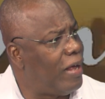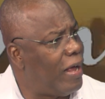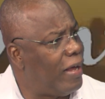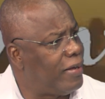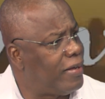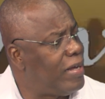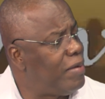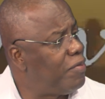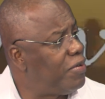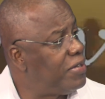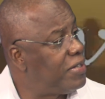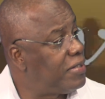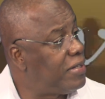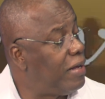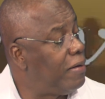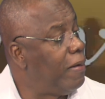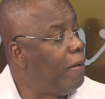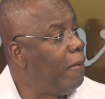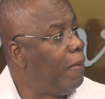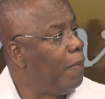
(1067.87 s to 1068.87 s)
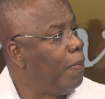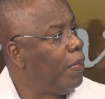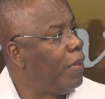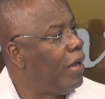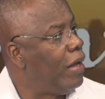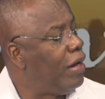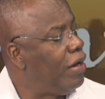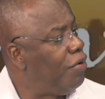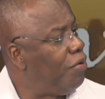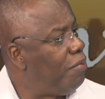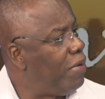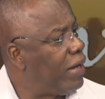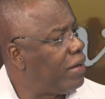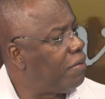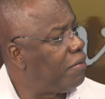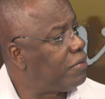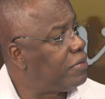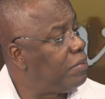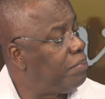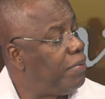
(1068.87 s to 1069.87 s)
I came on set, my
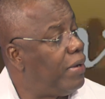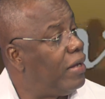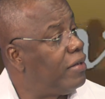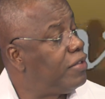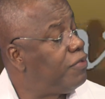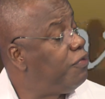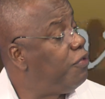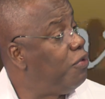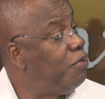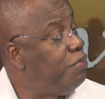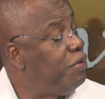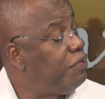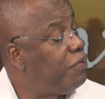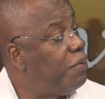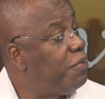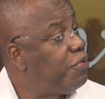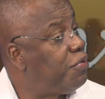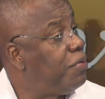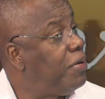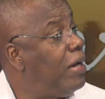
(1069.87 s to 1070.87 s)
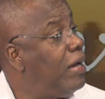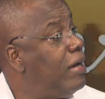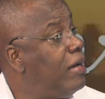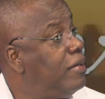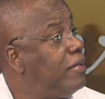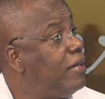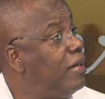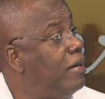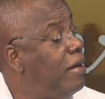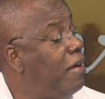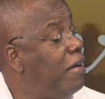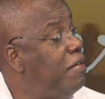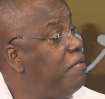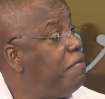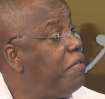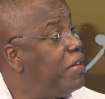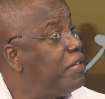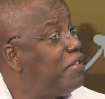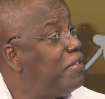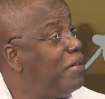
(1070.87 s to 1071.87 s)
counterparts phoned me from Trinidad and said there are
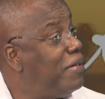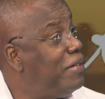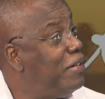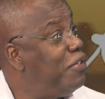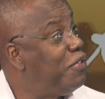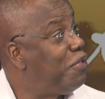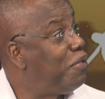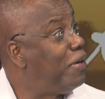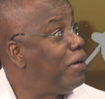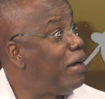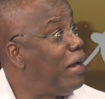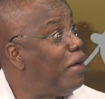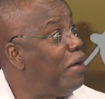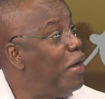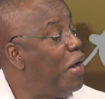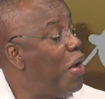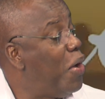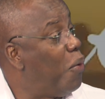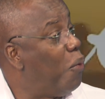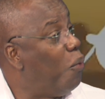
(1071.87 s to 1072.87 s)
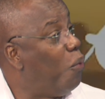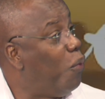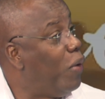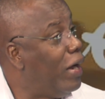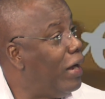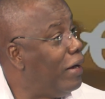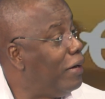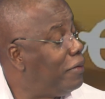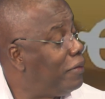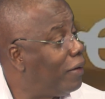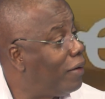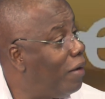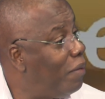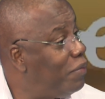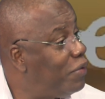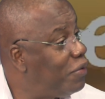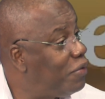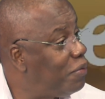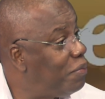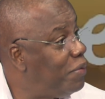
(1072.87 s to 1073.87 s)
investors in Trinidad willing to come
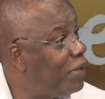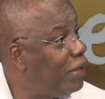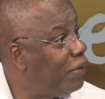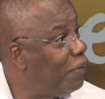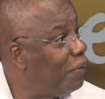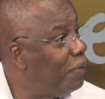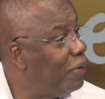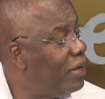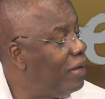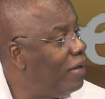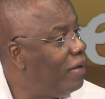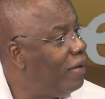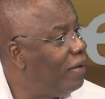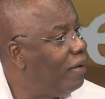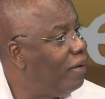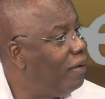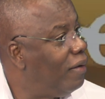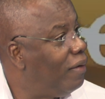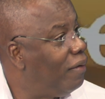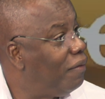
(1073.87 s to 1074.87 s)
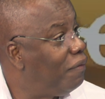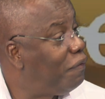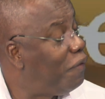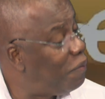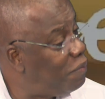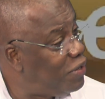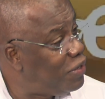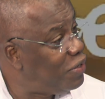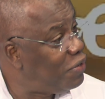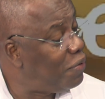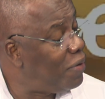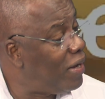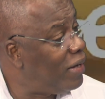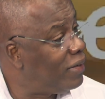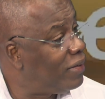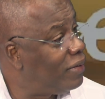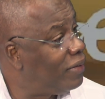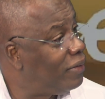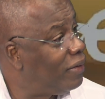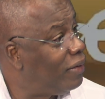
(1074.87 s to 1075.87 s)
to Tobago from the
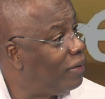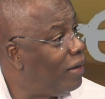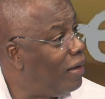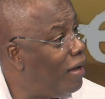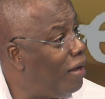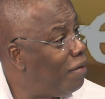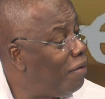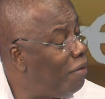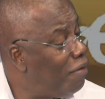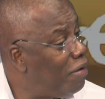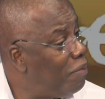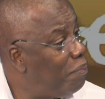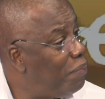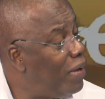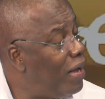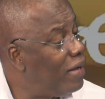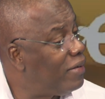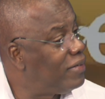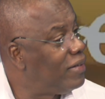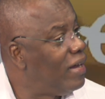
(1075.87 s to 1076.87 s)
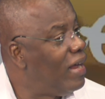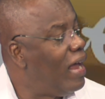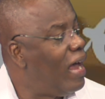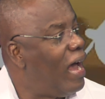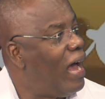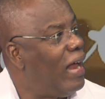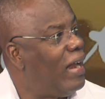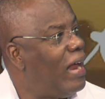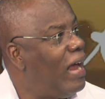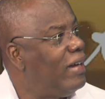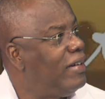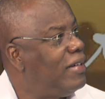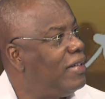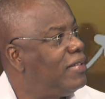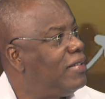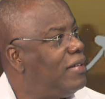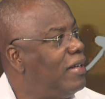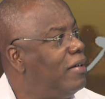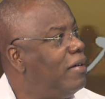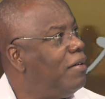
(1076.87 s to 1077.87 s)
US and other parts. And I
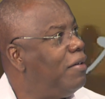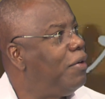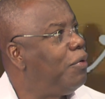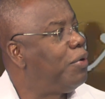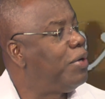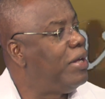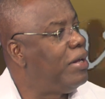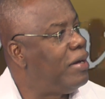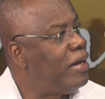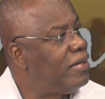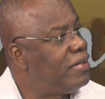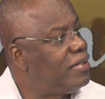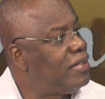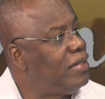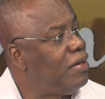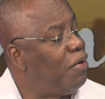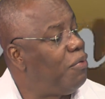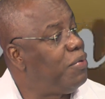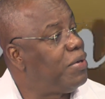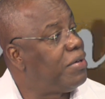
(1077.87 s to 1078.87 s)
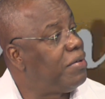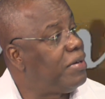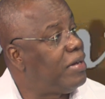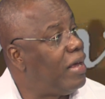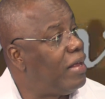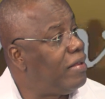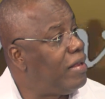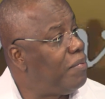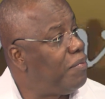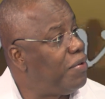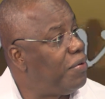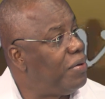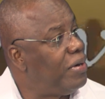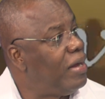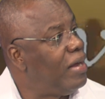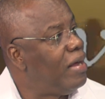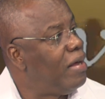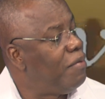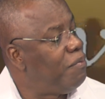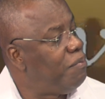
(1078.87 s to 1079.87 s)
just tell her, okay, let's see how we could get them on.
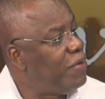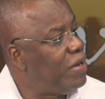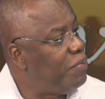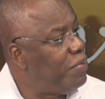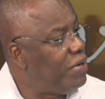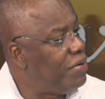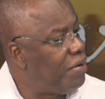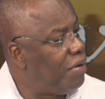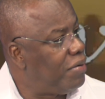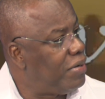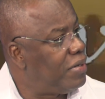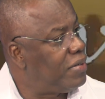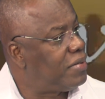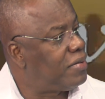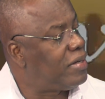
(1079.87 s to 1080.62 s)
Maybe not this